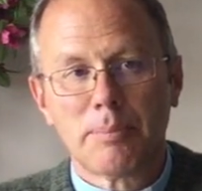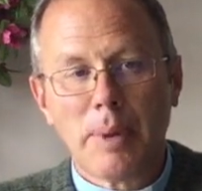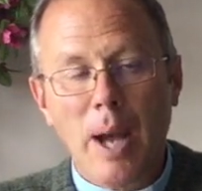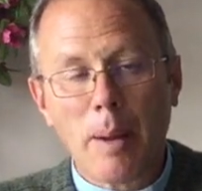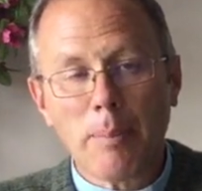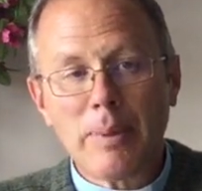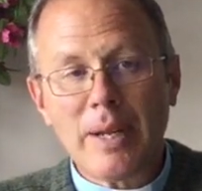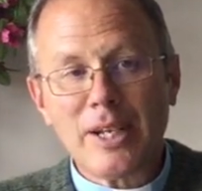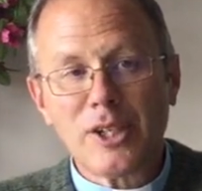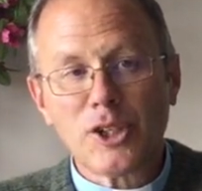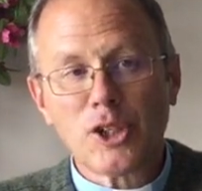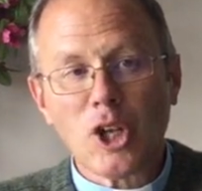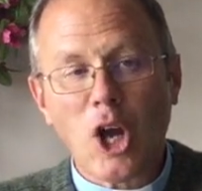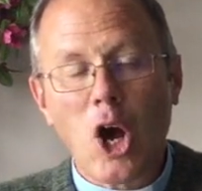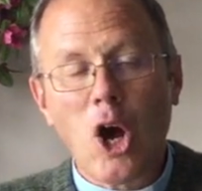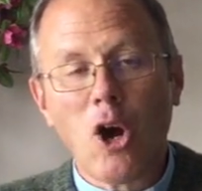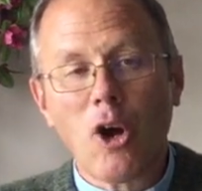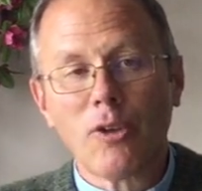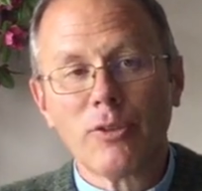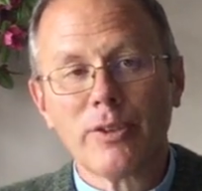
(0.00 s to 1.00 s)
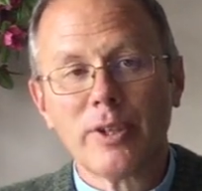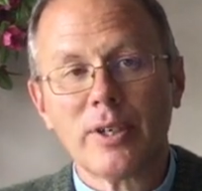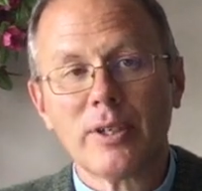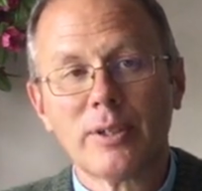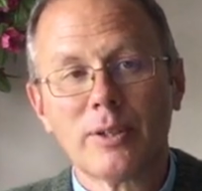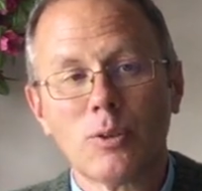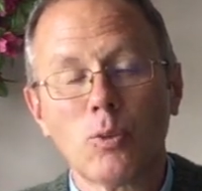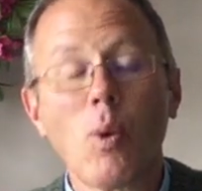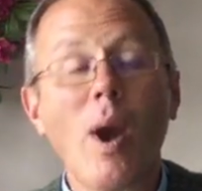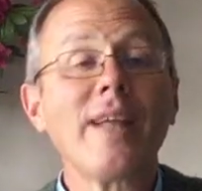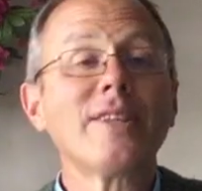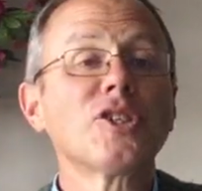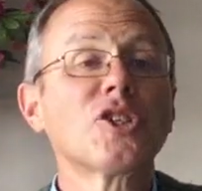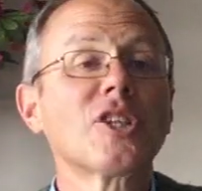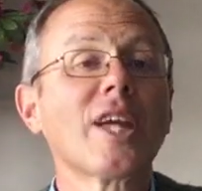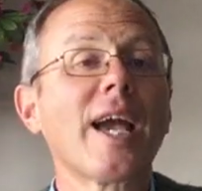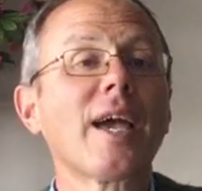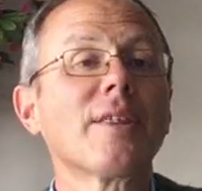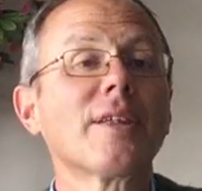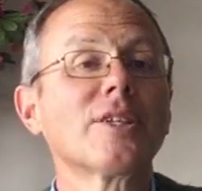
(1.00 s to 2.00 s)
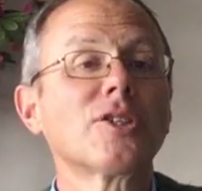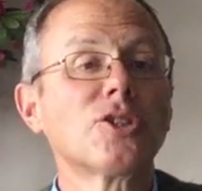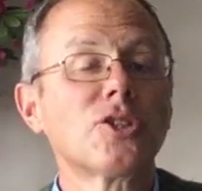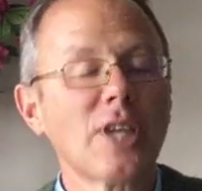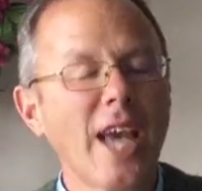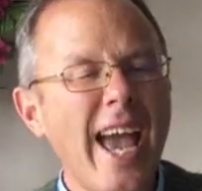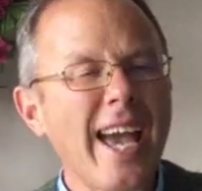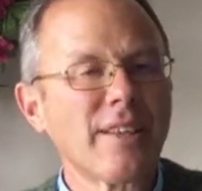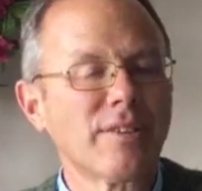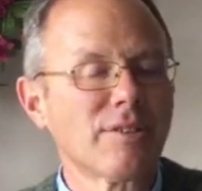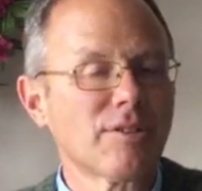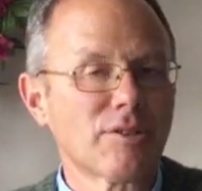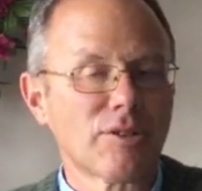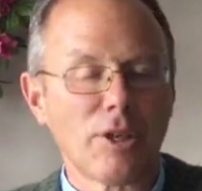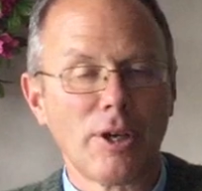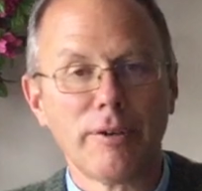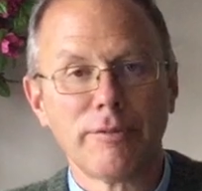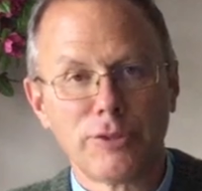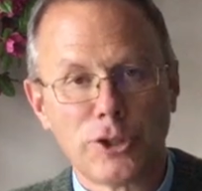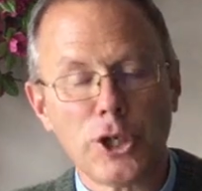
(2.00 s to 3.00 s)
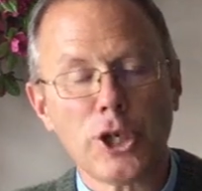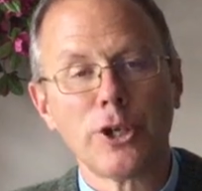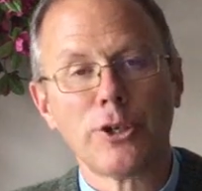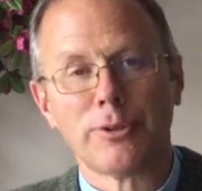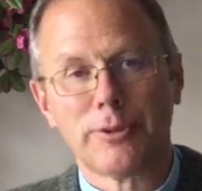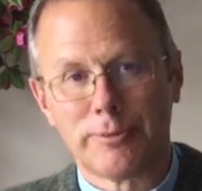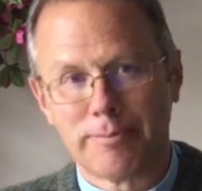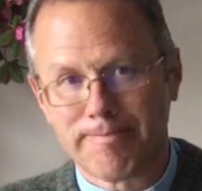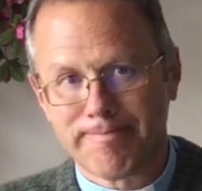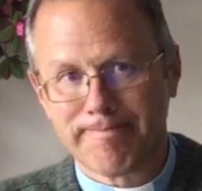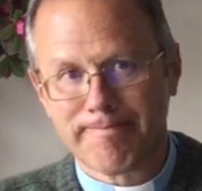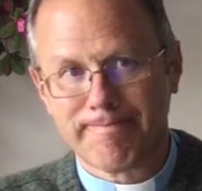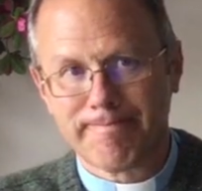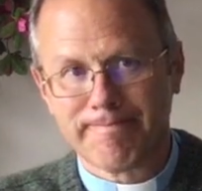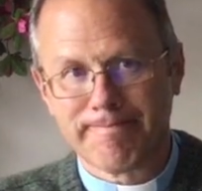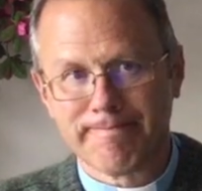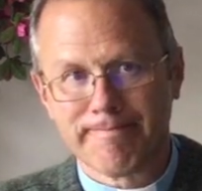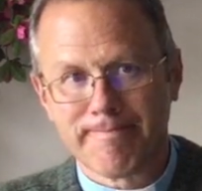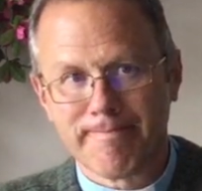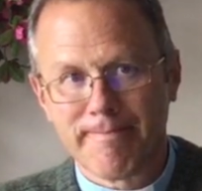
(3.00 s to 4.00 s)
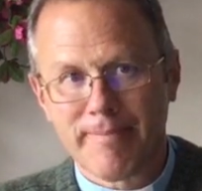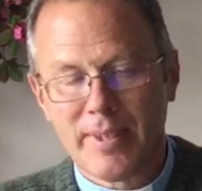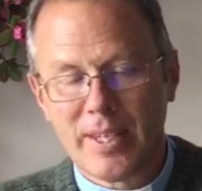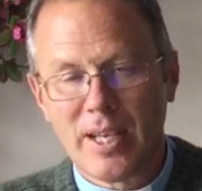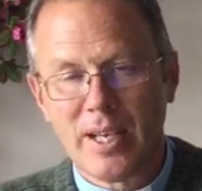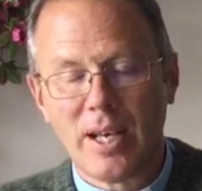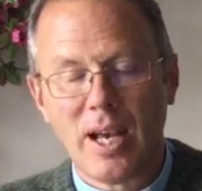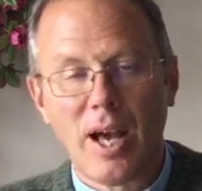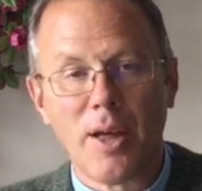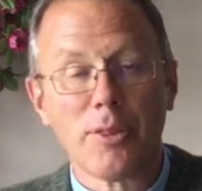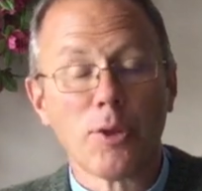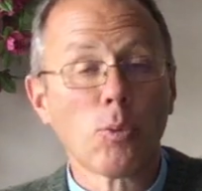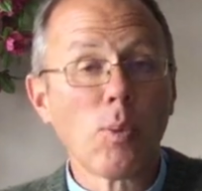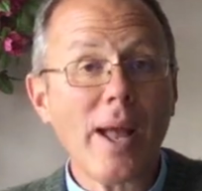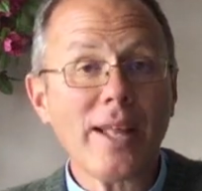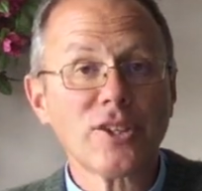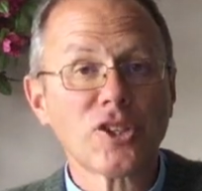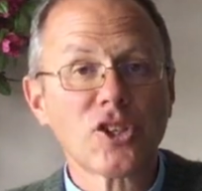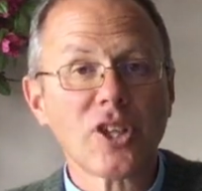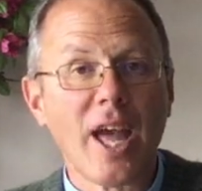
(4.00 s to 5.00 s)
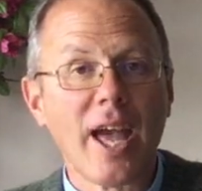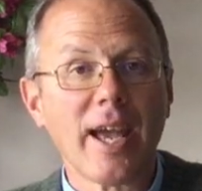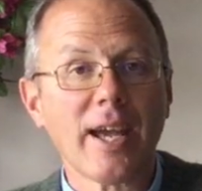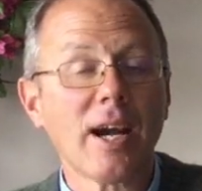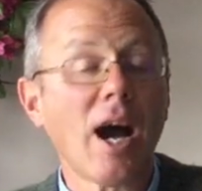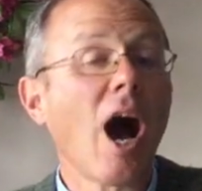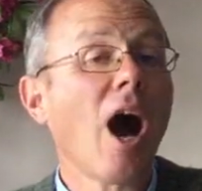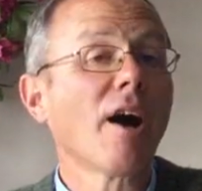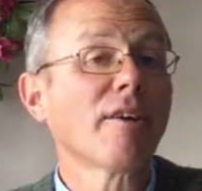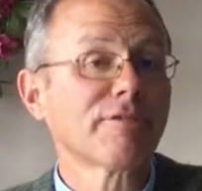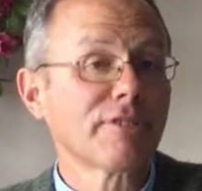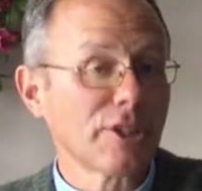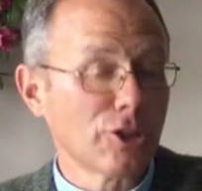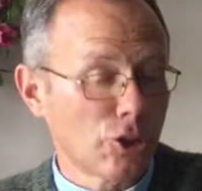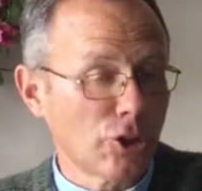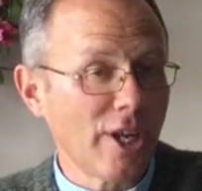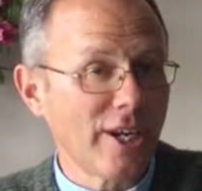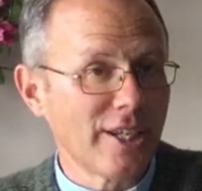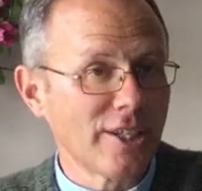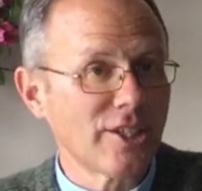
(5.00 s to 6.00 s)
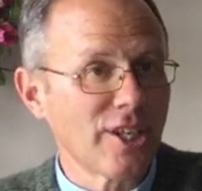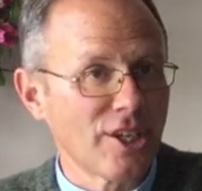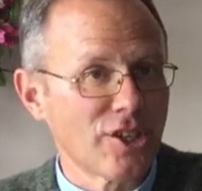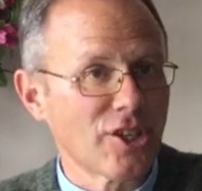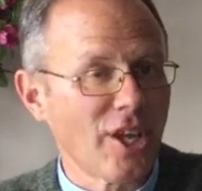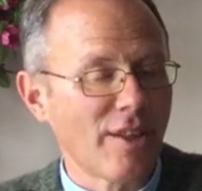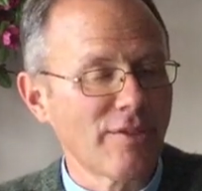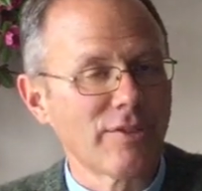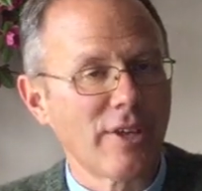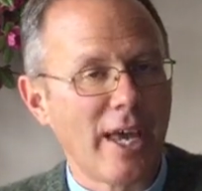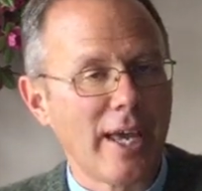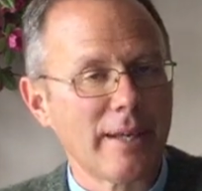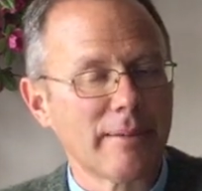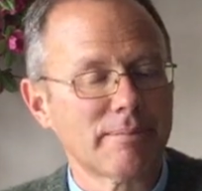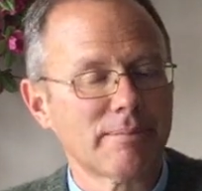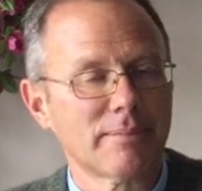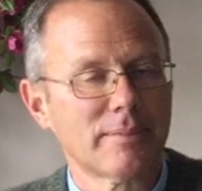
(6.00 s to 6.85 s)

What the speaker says: published on Wednesday the 10th of June, the Wednesday after Trinity Sunday.